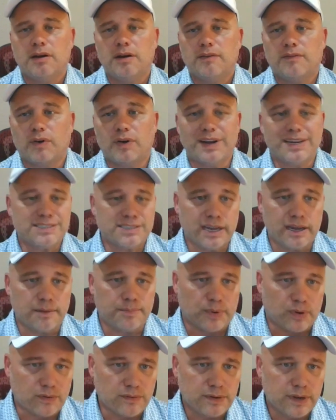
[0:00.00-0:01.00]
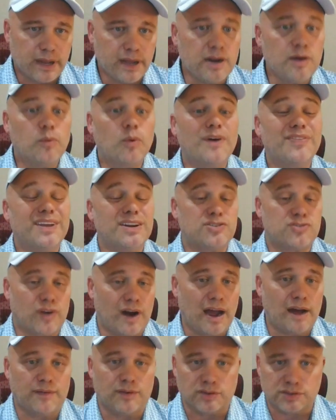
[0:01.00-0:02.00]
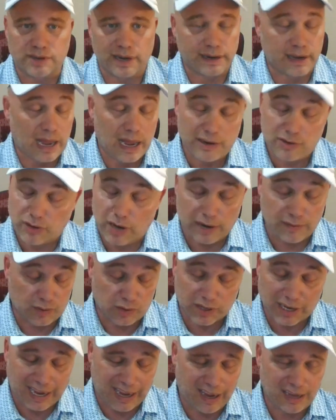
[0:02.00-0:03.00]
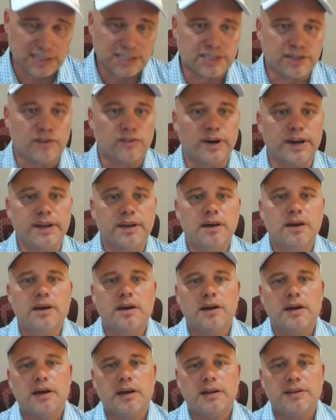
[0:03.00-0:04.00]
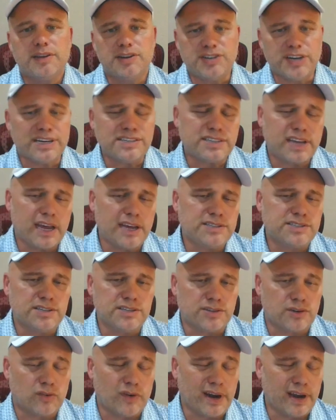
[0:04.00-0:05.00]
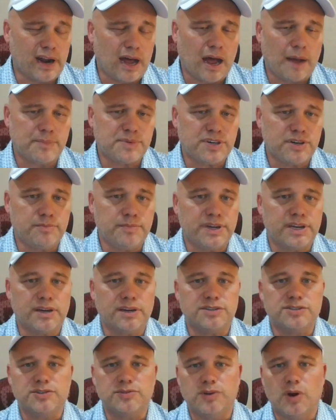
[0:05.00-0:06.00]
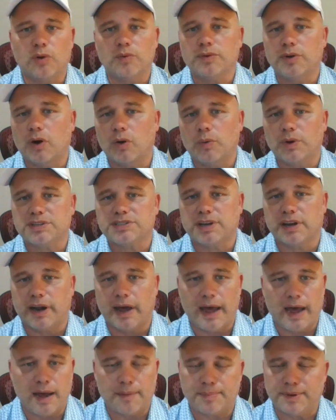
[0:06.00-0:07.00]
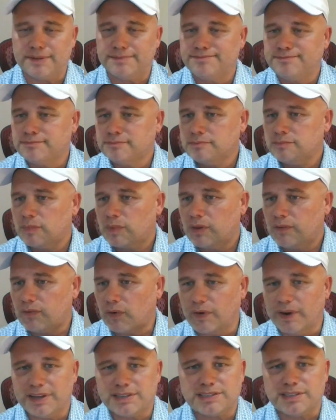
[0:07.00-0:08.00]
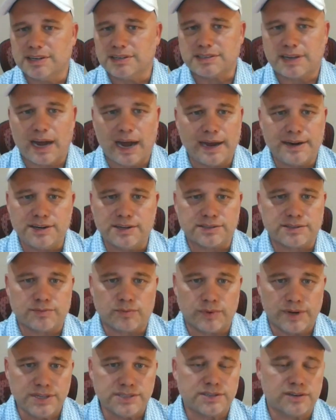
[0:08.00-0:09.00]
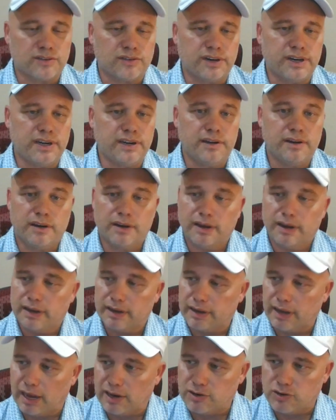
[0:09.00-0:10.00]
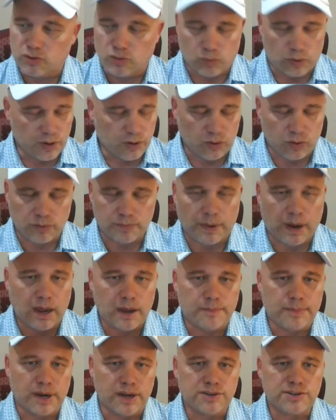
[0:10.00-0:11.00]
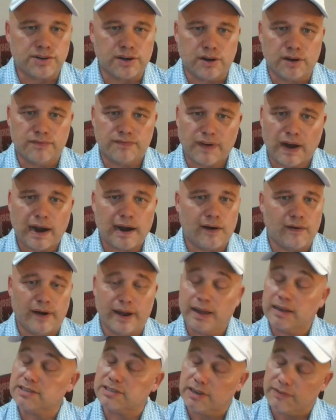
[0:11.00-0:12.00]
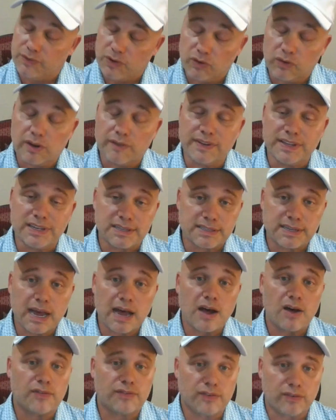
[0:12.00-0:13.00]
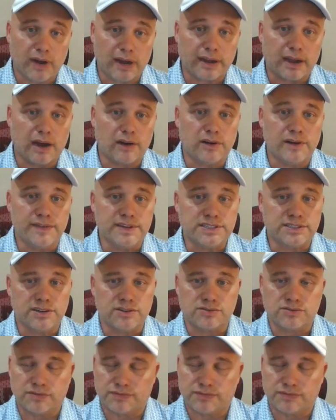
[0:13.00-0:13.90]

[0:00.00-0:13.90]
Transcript: For an example, anyone that travels, like I travel constantly, the Jace Case is a great option because you don't know what's going to happen. For instance, I just recently got drilled by a bunch of fire ants. If you live in the South, like I live in Central